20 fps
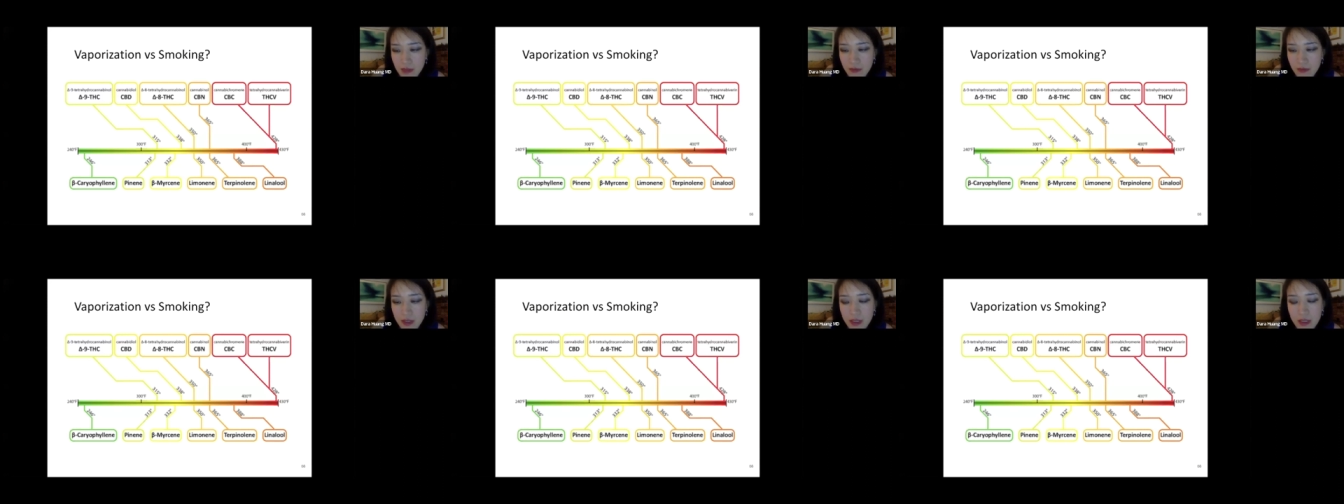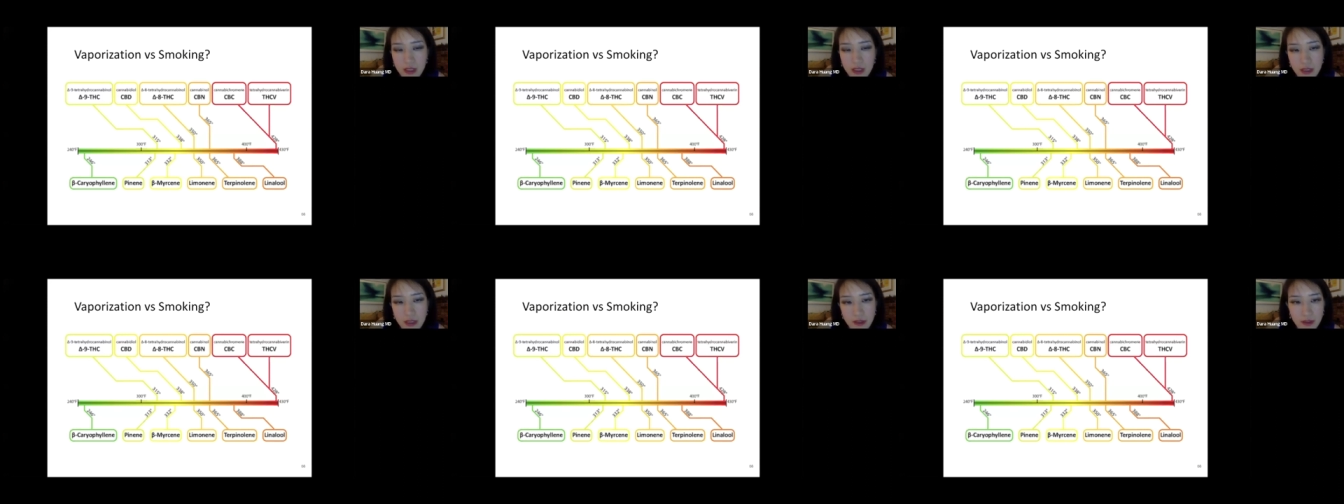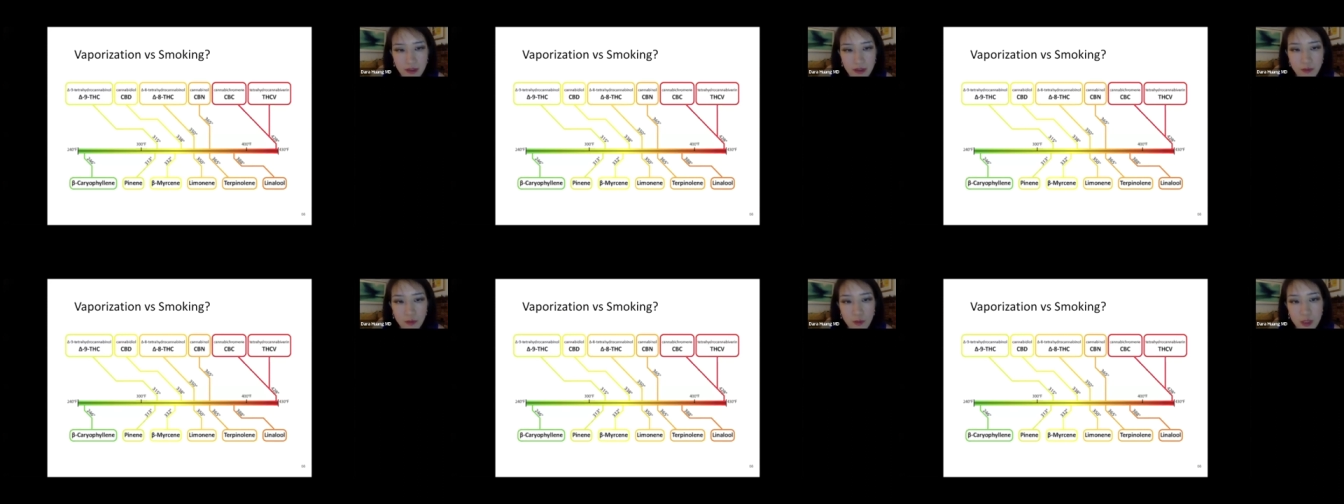the
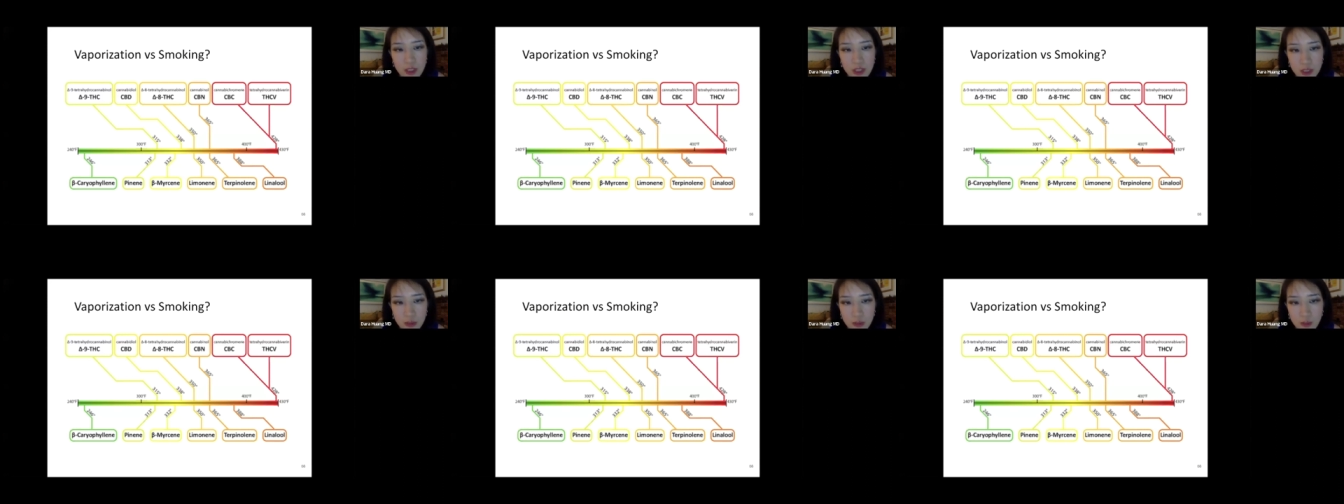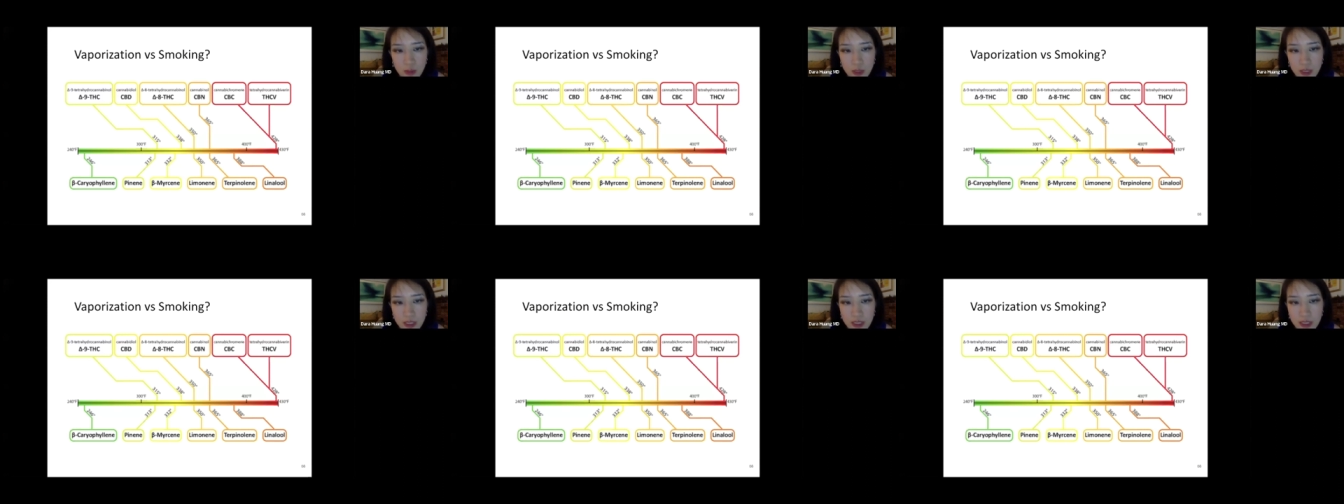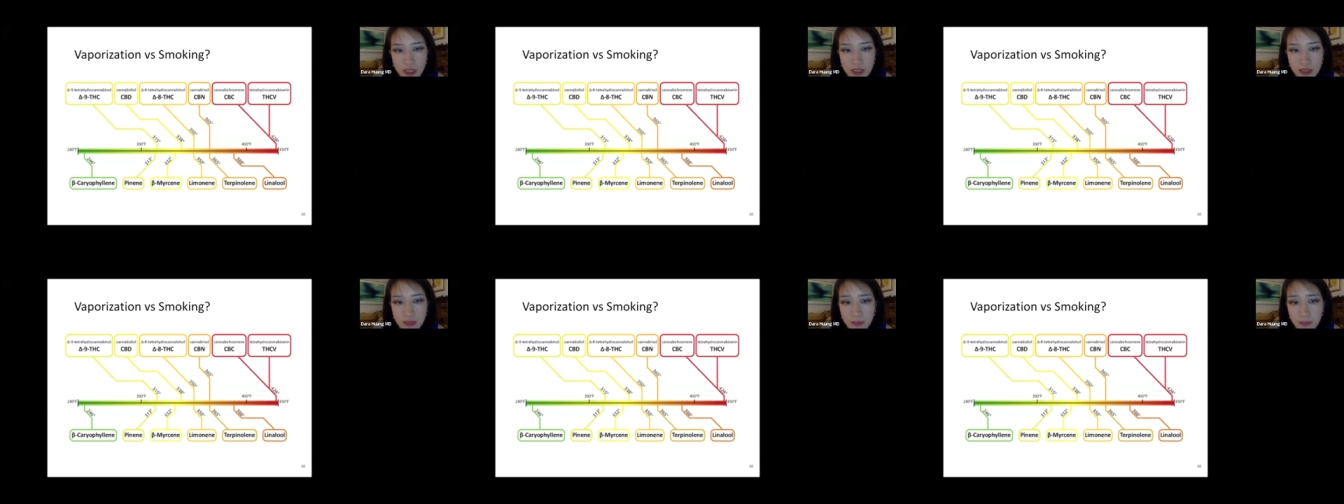vehicle of which it
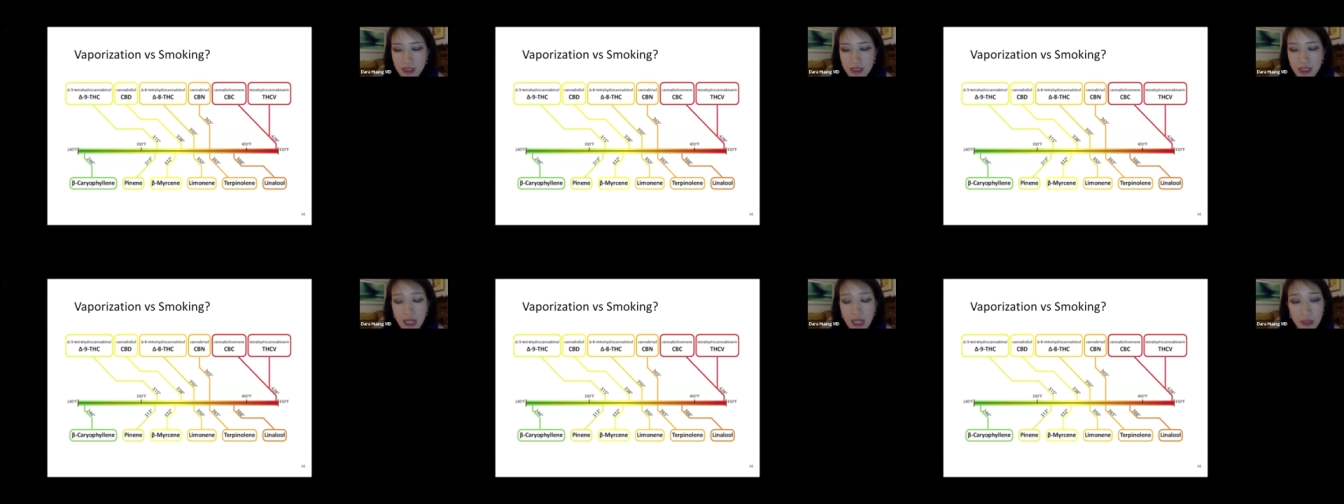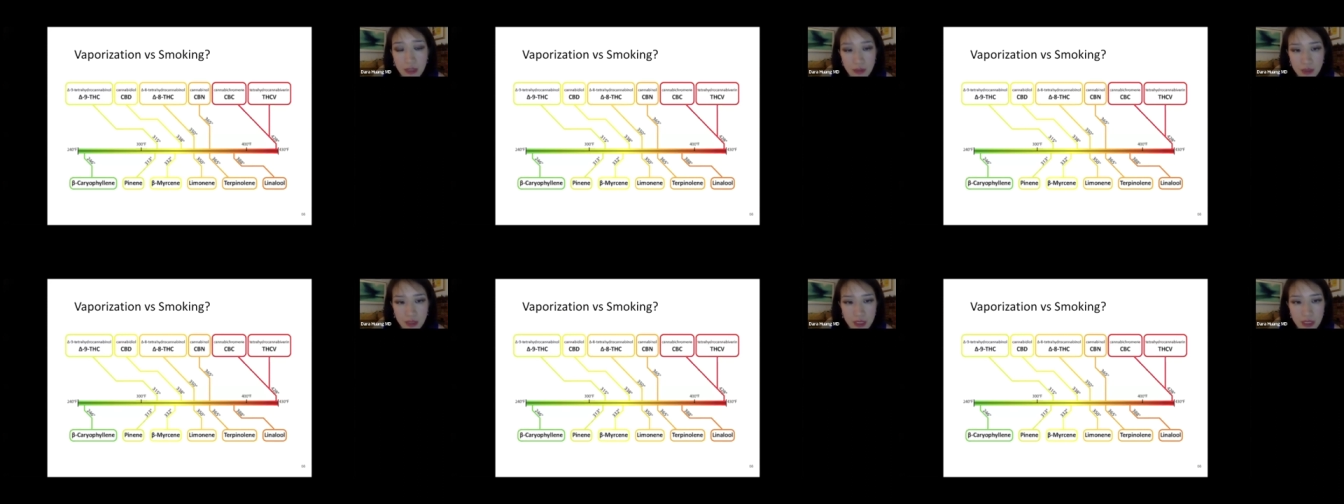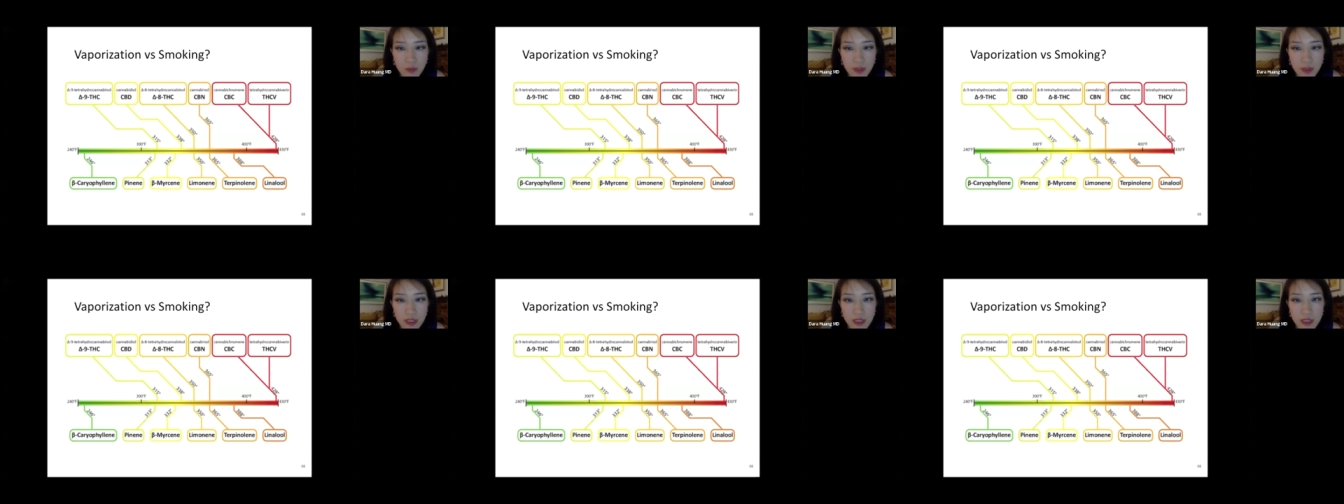was
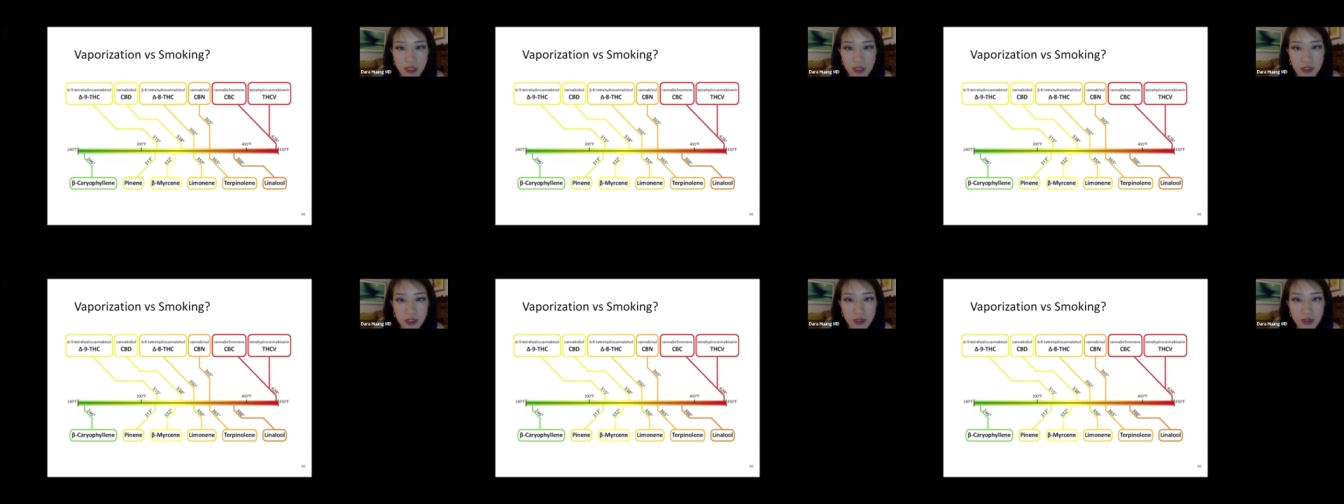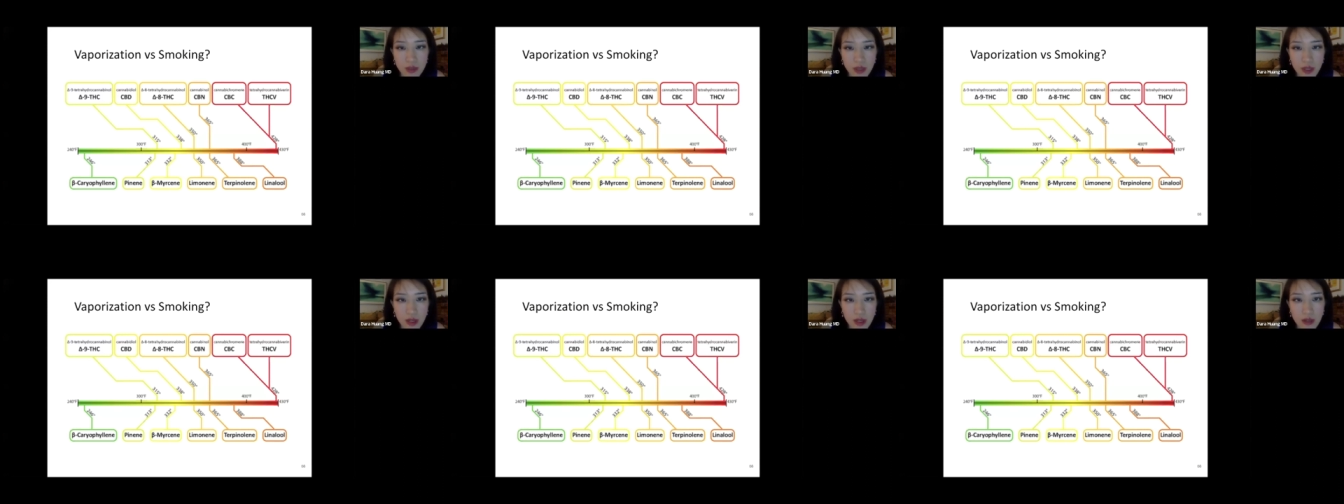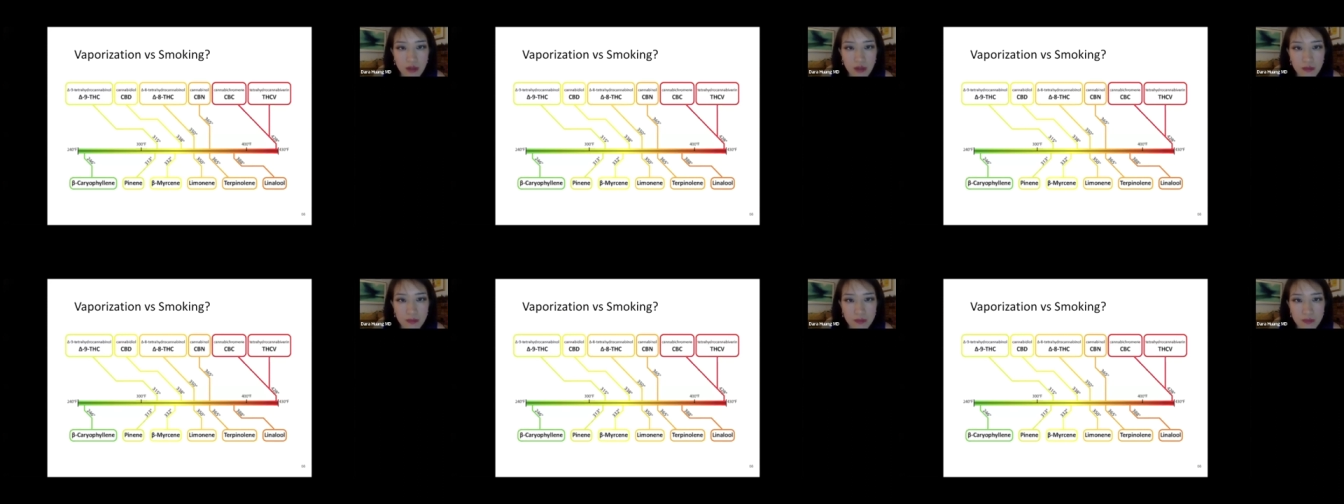diluted, was the issue
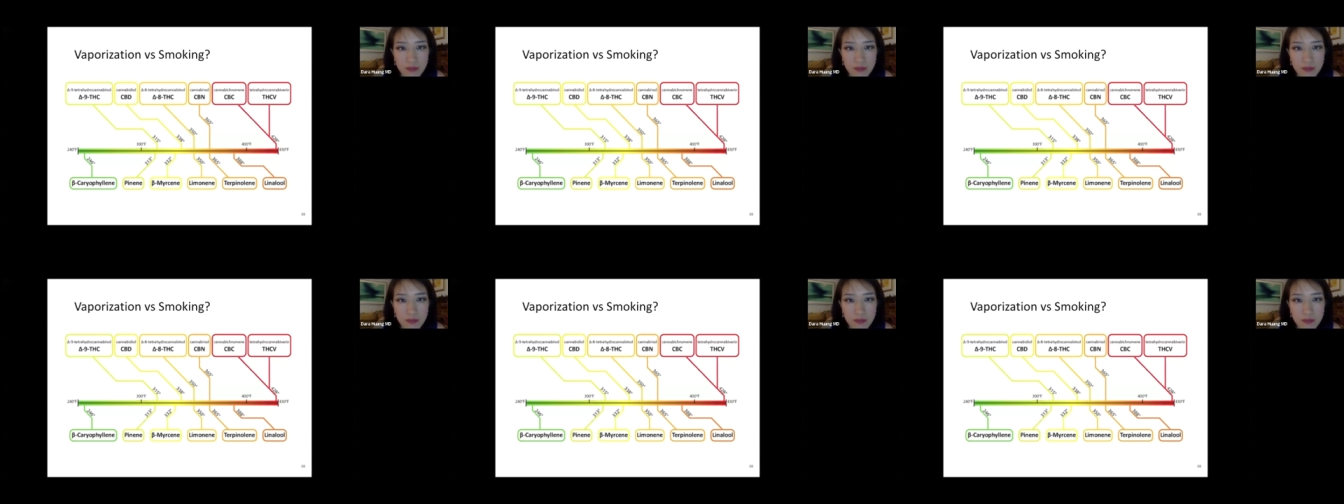there.